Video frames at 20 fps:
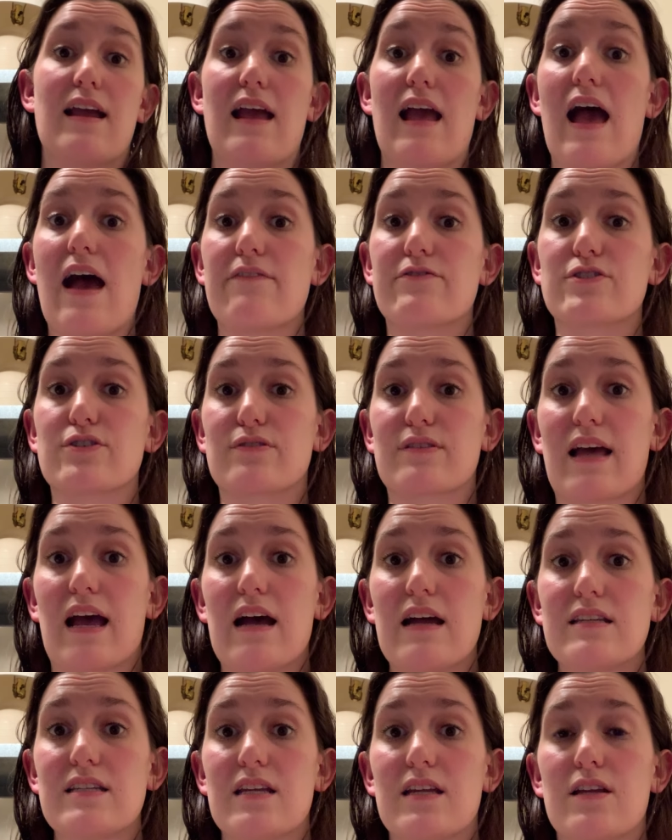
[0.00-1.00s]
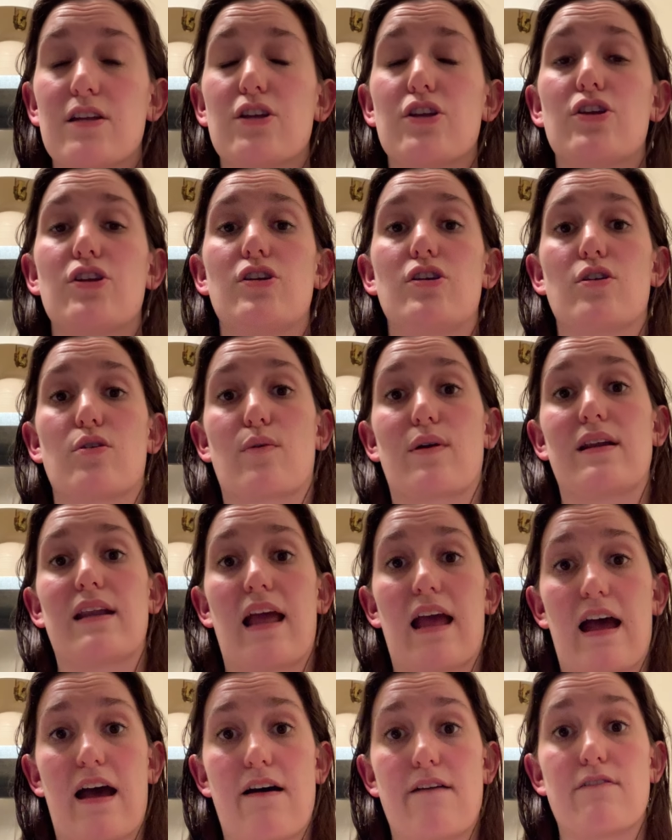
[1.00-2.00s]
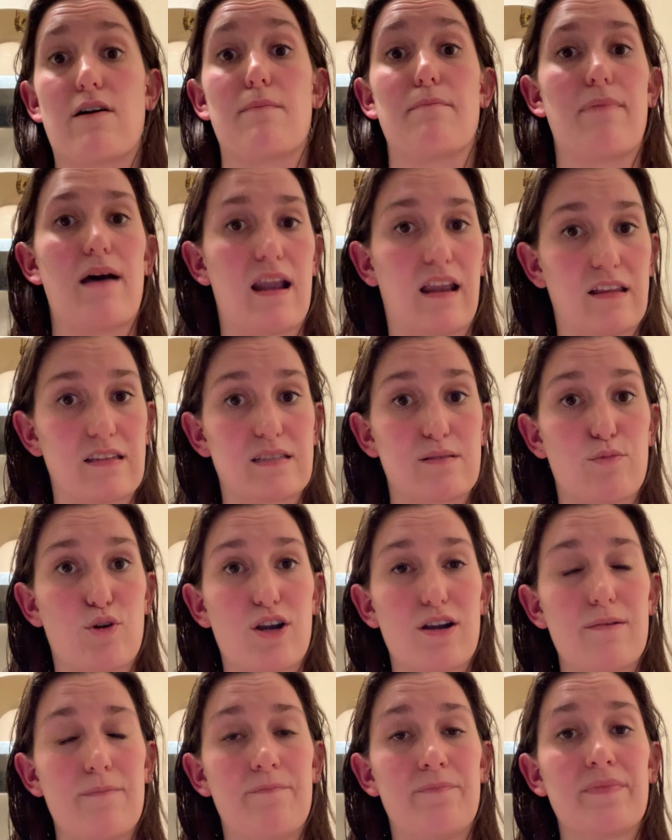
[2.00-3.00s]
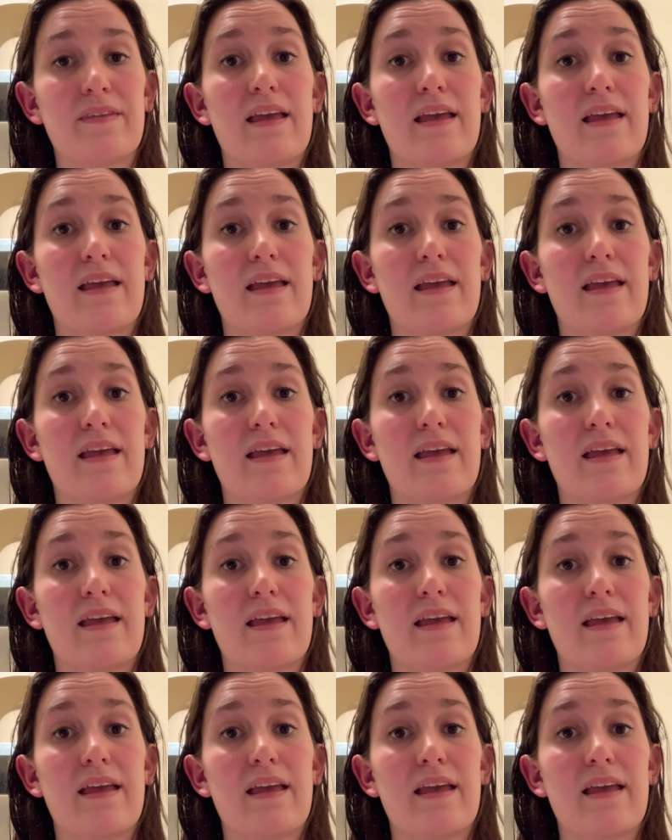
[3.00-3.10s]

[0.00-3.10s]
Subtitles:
After that, you're going to have them pedal some more.